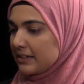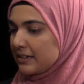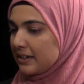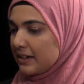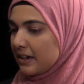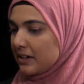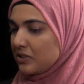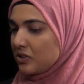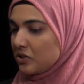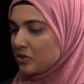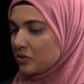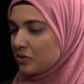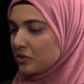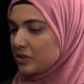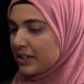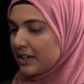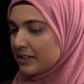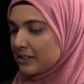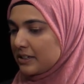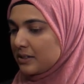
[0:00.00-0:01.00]
I do
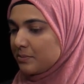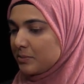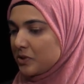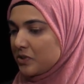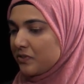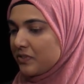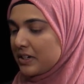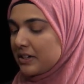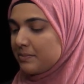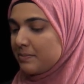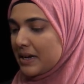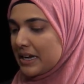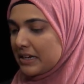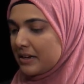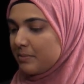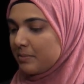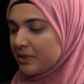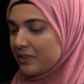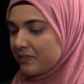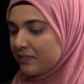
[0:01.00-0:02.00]
tend to move in many
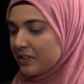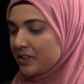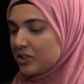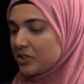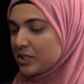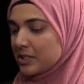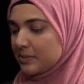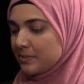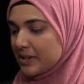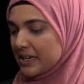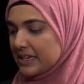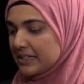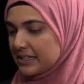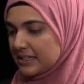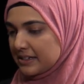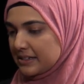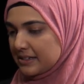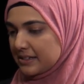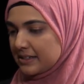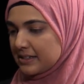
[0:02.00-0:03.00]
privileged
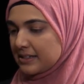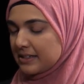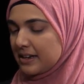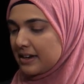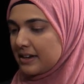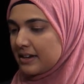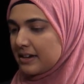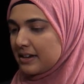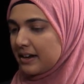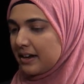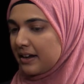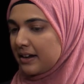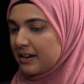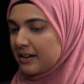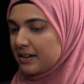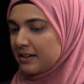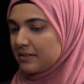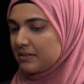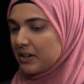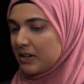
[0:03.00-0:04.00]
spaces and,
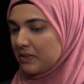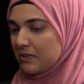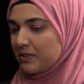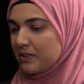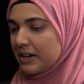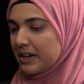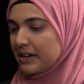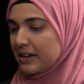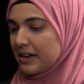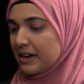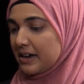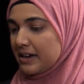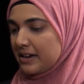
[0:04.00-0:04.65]
uh, you know, I,